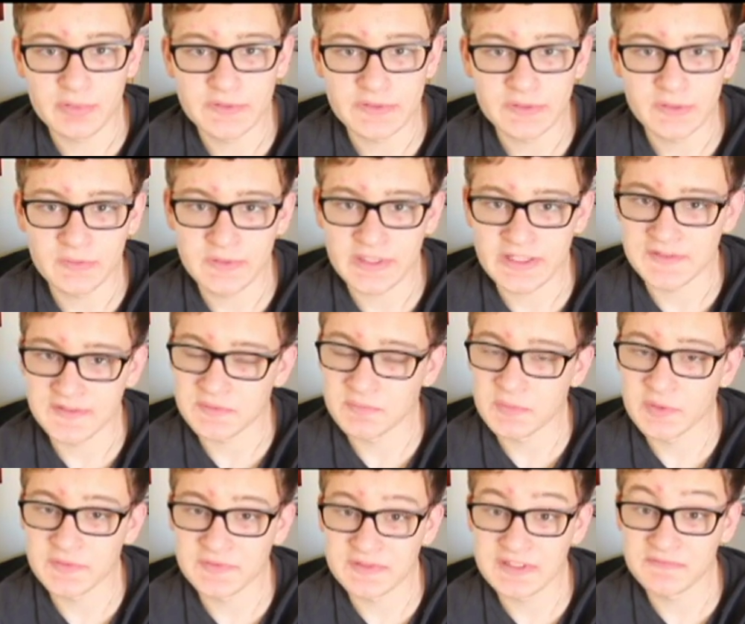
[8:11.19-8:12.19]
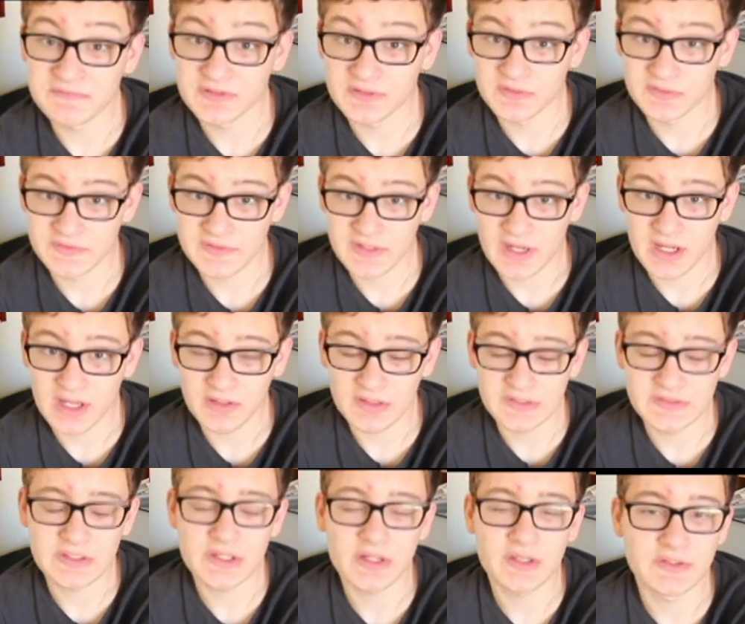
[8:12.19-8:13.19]
do that is the most difficult style
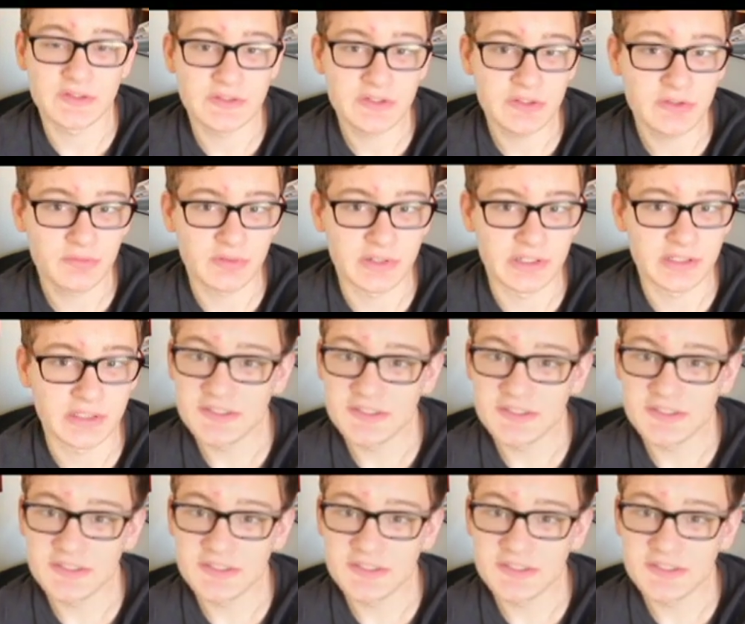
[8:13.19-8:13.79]
is called 2A.